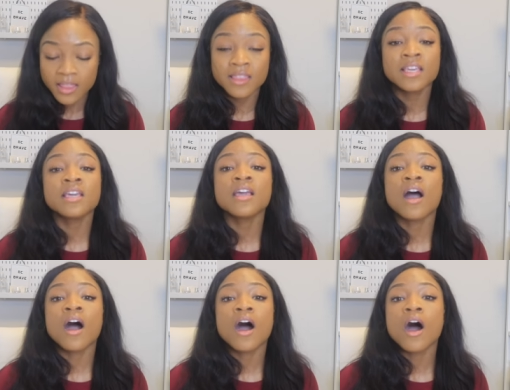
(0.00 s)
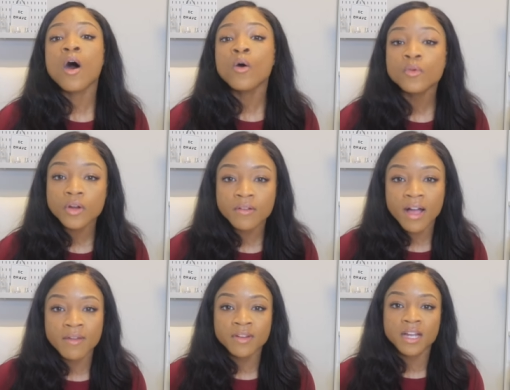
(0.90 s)
the owner of
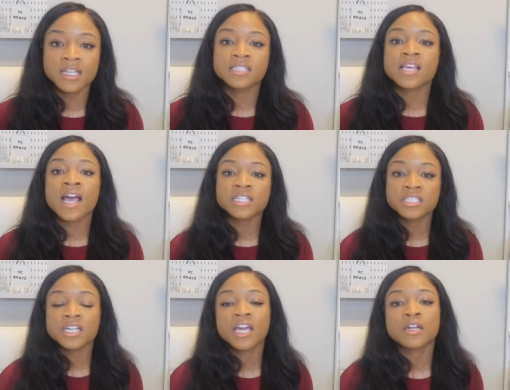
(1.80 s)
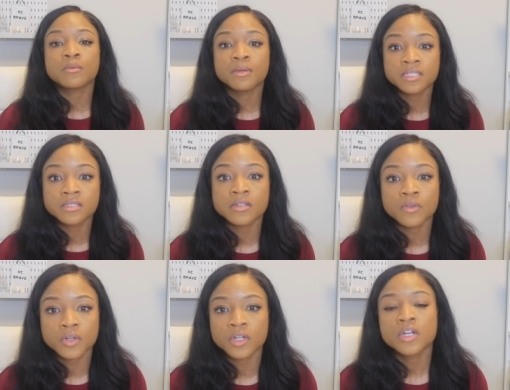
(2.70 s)
Hive and Honey is actually a candle business
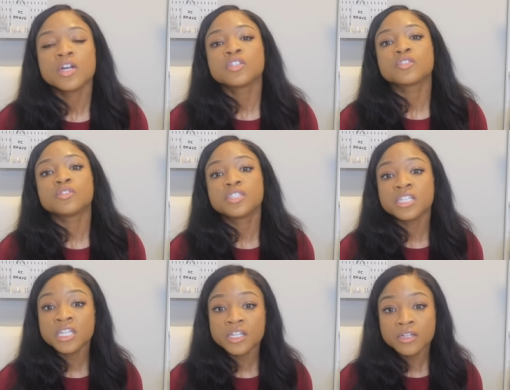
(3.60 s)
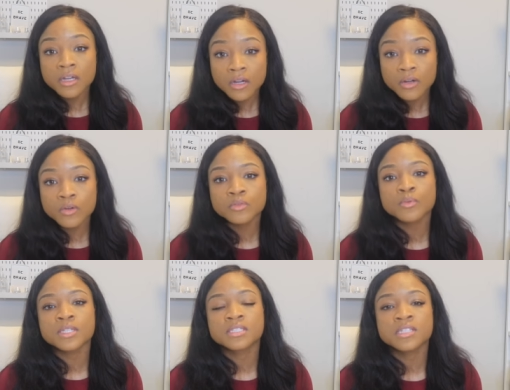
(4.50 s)
owner. So she knows
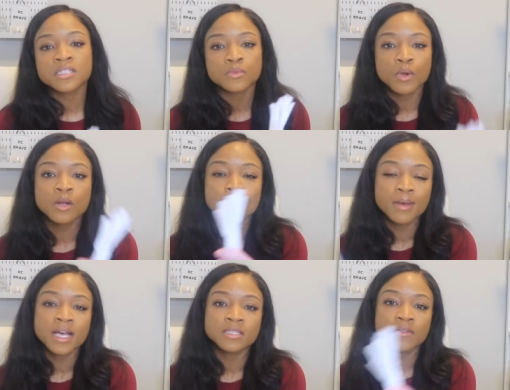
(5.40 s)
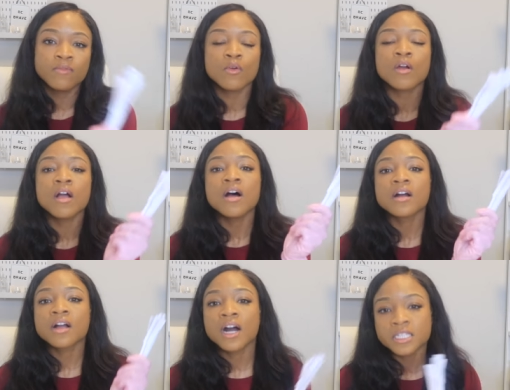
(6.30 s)
what scents work best for
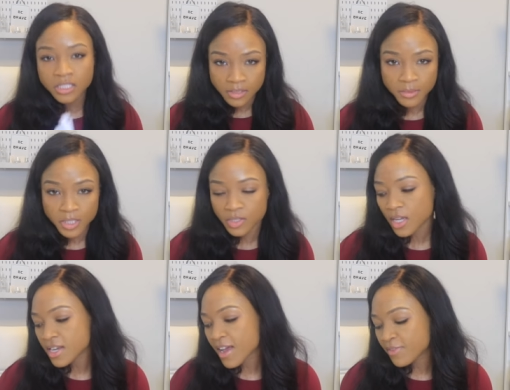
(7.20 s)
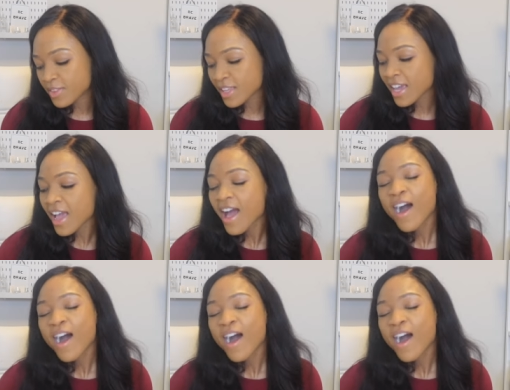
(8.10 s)
customers. So I definitely